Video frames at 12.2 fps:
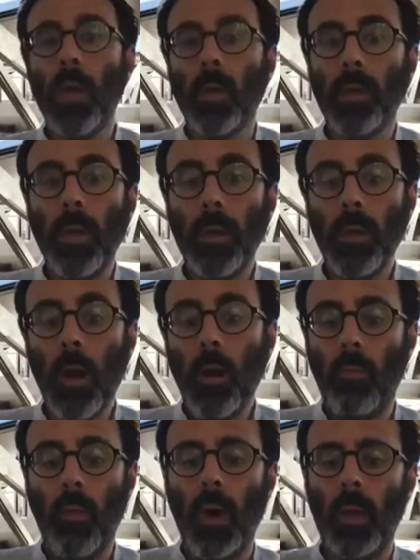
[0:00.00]
No,
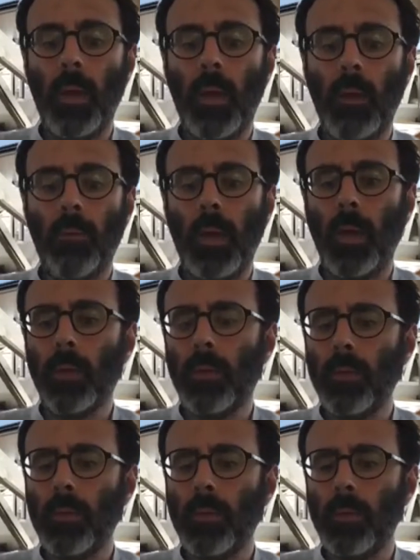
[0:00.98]
well, I would like
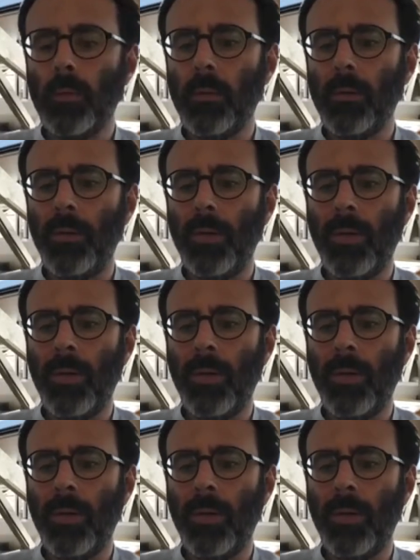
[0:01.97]
to